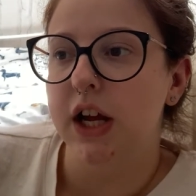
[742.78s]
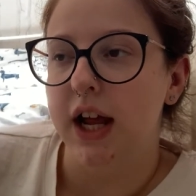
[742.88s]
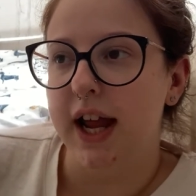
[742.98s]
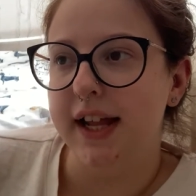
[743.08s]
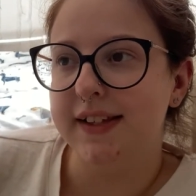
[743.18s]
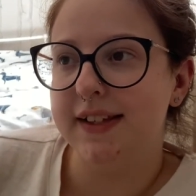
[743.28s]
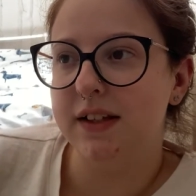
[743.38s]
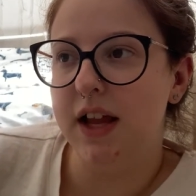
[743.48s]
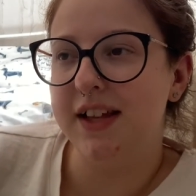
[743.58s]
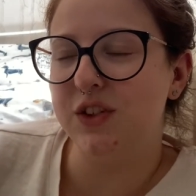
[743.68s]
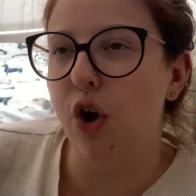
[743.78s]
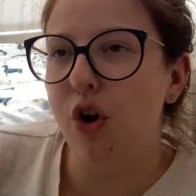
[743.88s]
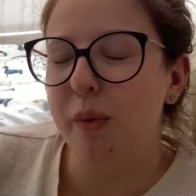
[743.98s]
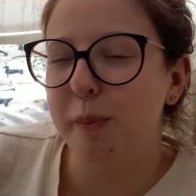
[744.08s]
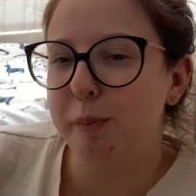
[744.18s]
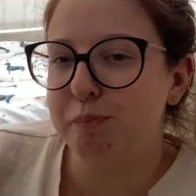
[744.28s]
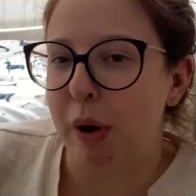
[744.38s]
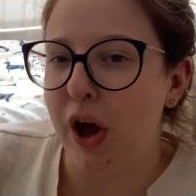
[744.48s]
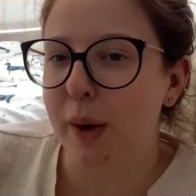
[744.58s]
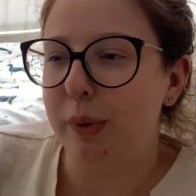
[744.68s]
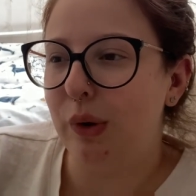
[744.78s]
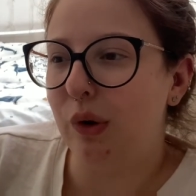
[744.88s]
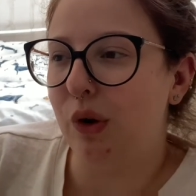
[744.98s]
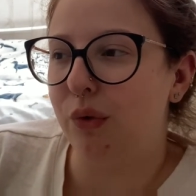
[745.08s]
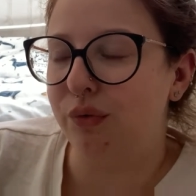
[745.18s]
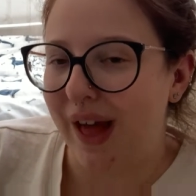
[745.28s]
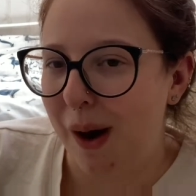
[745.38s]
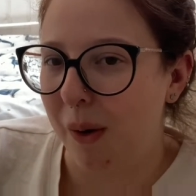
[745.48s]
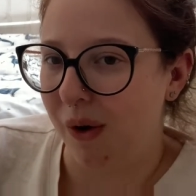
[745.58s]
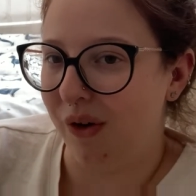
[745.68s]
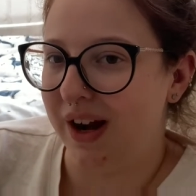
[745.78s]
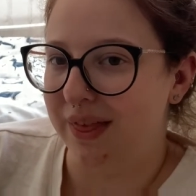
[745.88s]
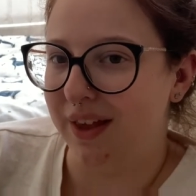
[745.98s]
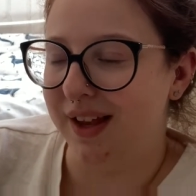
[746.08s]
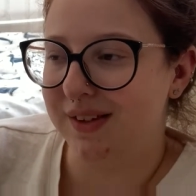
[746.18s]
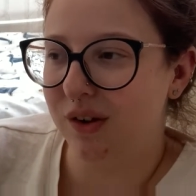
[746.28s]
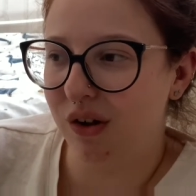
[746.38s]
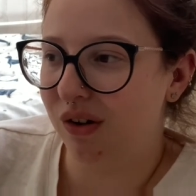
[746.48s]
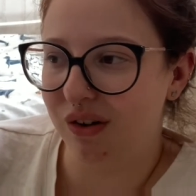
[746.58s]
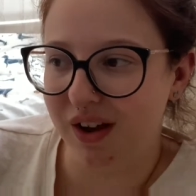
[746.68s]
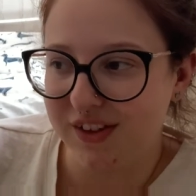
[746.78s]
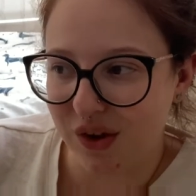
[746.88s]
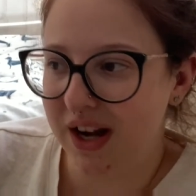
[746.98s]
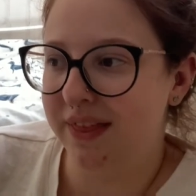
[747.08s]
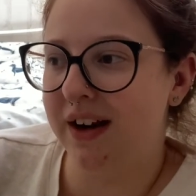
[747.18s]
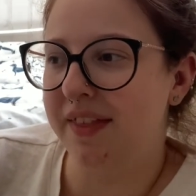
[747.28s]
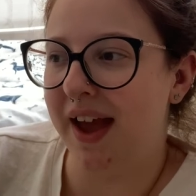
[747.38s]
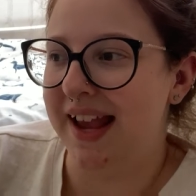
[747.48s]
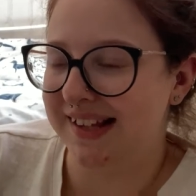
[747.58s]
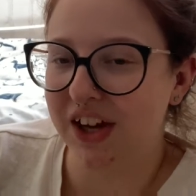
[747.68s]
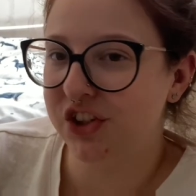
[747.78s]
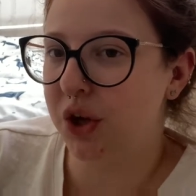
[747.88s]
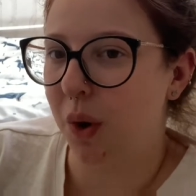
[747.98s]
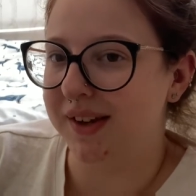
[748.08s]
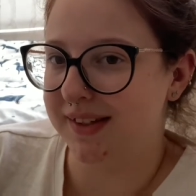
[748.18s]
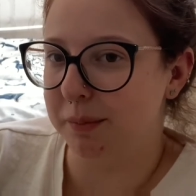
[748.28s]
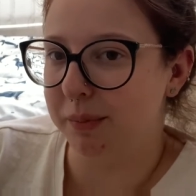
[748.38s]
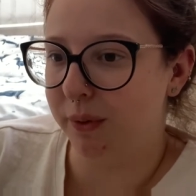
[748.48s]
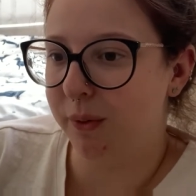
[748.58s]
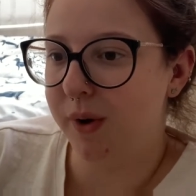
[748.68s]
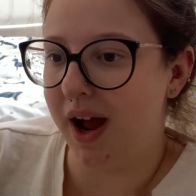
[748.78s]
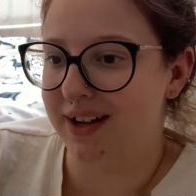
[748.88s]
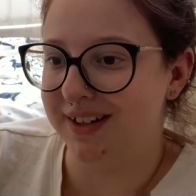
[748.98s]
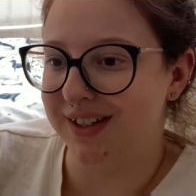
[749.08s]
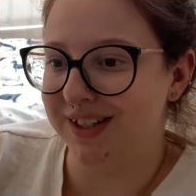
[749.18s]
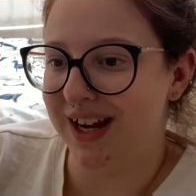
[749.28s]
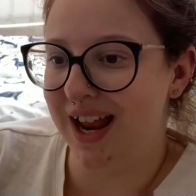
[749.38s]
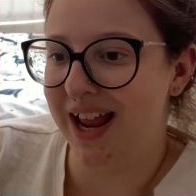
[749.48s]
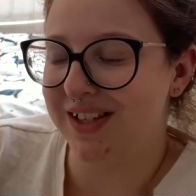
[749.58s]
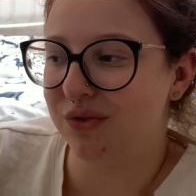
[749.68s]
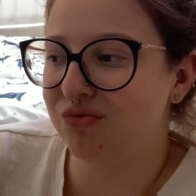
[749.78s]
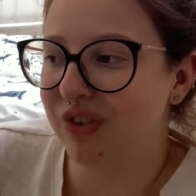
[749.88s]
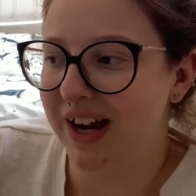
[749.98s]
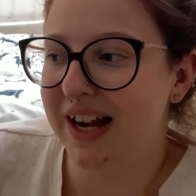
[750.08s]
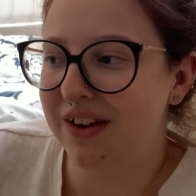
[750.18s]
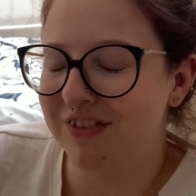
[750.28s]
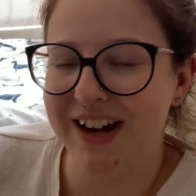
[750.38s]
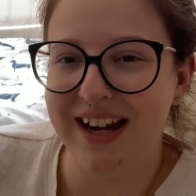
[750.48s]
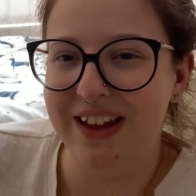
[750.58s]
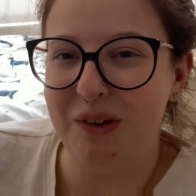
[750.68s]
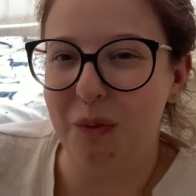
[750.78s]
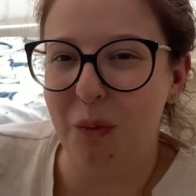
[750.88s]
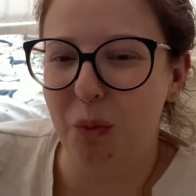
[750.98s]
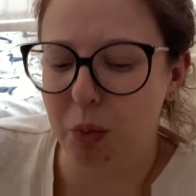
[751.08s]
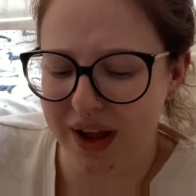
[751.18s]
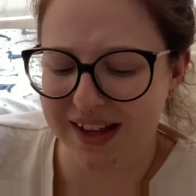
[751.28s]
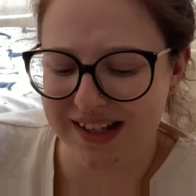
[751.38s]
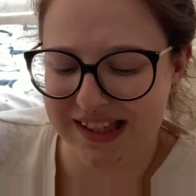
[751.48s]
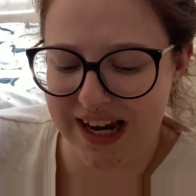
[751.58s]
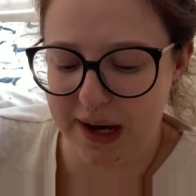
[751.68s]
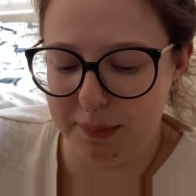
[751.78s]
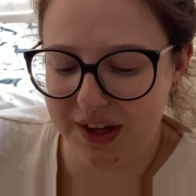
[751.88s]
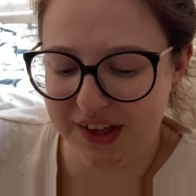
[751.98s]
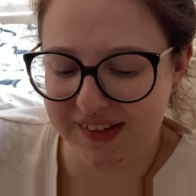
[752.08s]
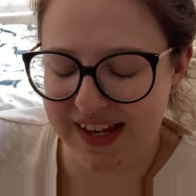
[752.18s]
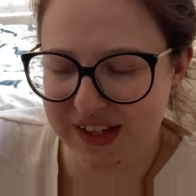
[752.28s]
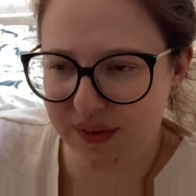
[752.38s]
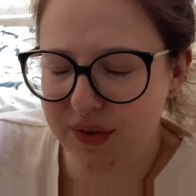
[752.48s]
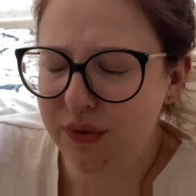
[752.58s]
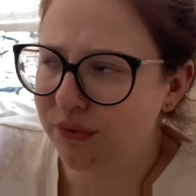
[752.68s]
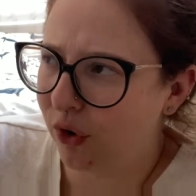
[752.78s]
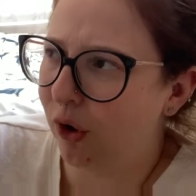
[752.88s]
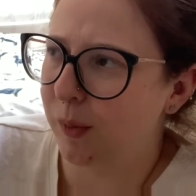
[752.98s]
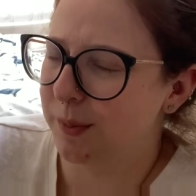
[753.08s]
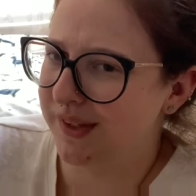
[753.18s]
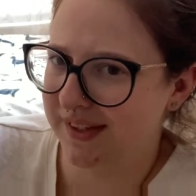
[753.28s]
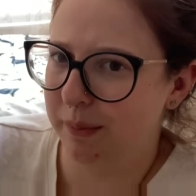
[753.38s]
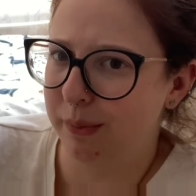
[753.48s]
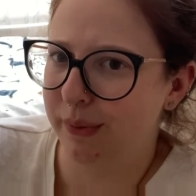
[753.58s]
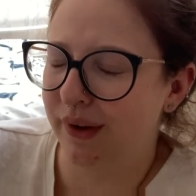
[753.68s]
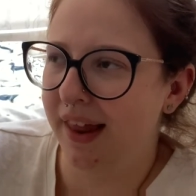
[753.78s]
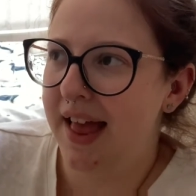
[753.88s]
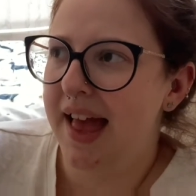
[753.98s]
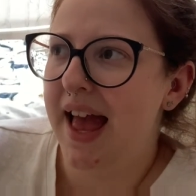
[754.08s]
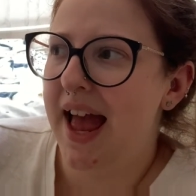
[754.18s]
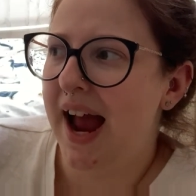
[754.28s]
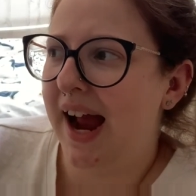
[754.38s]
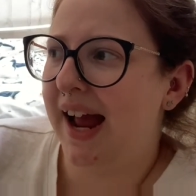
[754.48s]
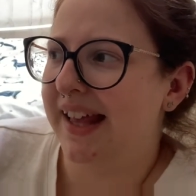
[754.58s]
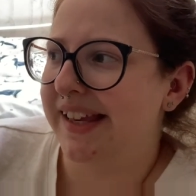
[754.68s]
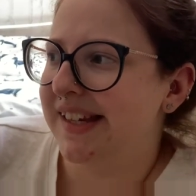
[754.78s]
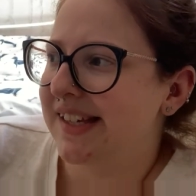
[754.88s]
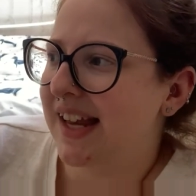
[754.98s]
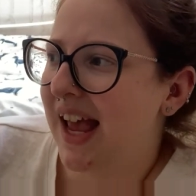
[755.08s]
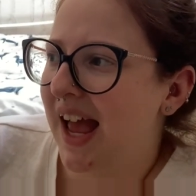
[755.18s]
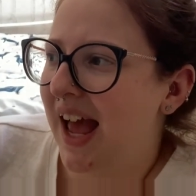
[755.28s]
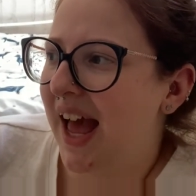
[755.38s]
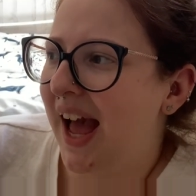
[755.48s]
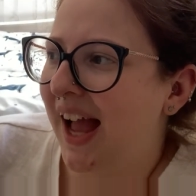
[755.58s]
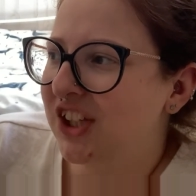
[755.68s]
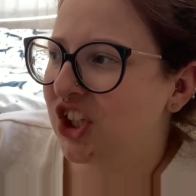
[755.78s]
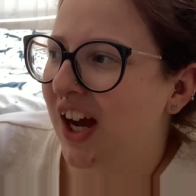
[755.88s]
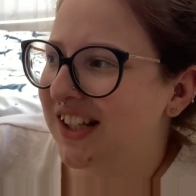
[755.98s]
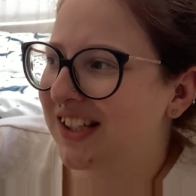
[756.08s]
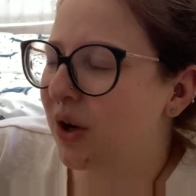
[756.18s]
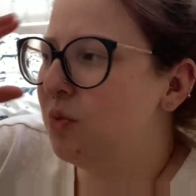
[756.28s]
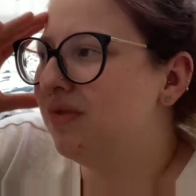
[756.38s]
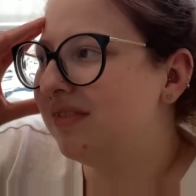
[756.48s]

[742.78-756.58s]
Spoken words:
it's not purple or flowery or anything. It's not anything like that. It's actually quite simple, and it's a really, really weird thing because it's very formal but simple, and I don't